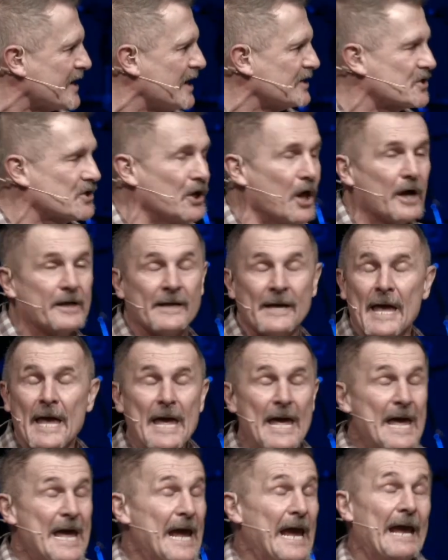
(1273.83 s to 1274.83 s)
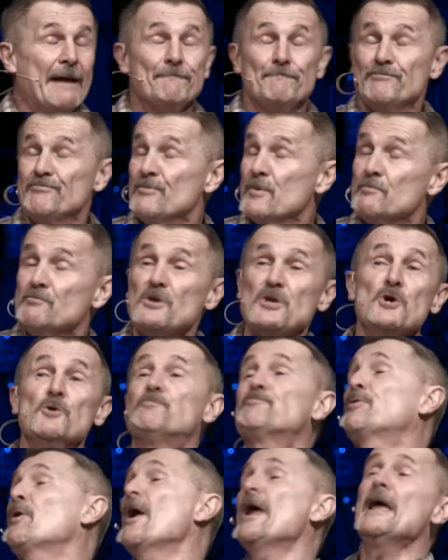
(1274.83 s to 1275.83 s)
us. Look, you
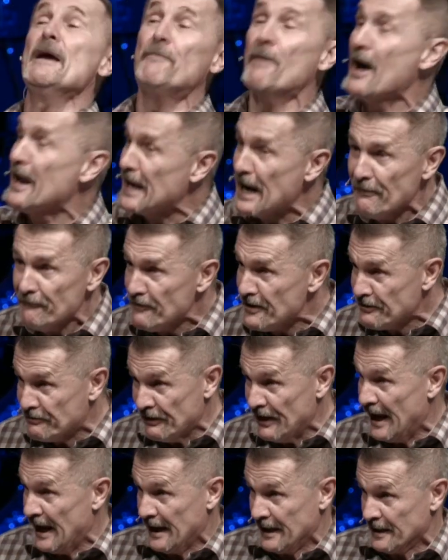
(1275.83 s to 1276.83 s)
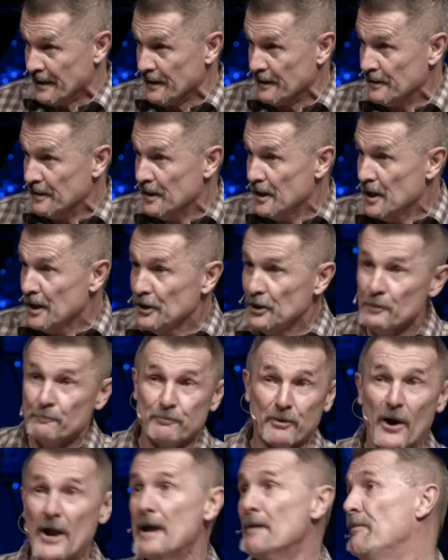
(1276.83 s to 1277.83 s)
pray about everything. You
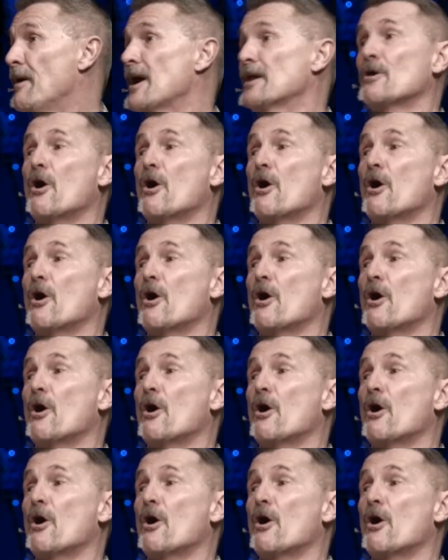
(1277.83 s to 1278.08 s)
pray about